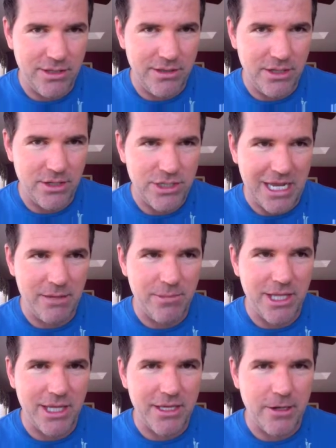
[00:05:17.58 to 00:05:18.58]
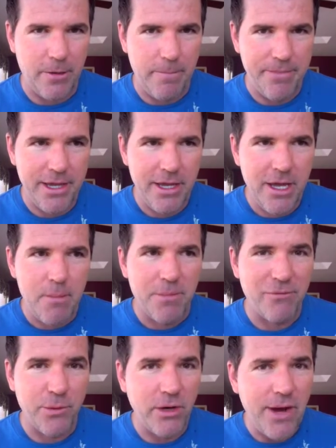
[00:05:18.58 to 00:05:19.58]
the shame and the guilt. But
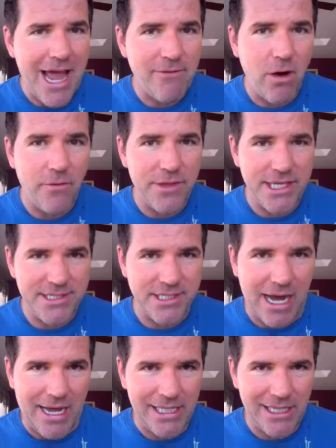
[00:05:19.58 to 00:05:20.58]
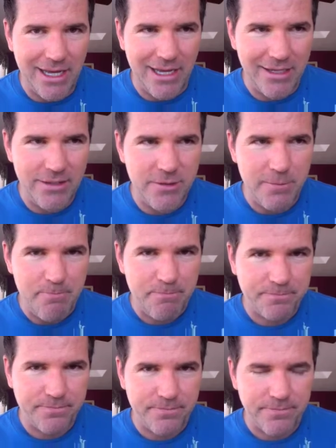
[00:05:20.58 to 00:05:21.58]
if we don't have all these guidelines,
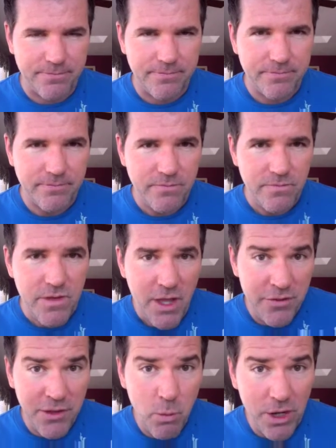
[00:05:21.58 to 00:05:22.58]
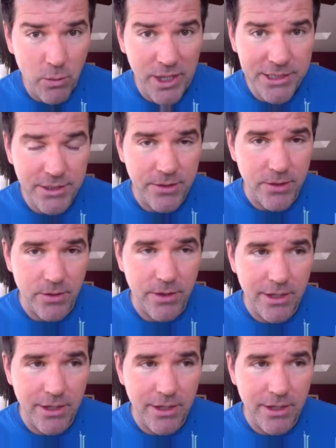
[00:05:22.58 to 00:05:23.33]
then what do?